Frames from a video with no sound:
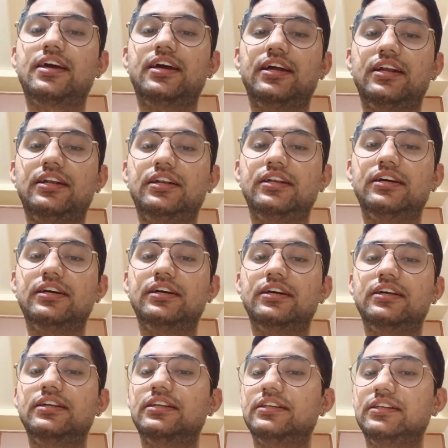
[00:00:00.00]
and
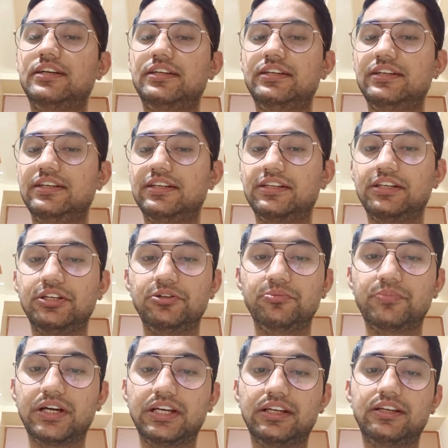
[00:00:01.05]
uh, that didn't
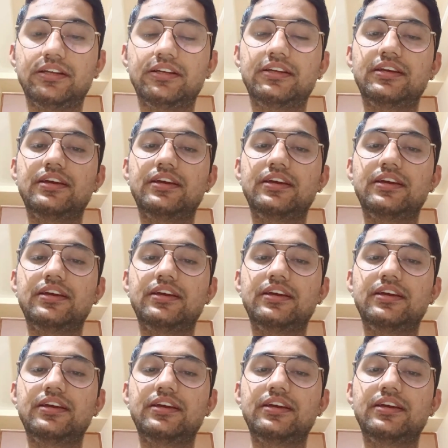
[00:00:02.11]
give my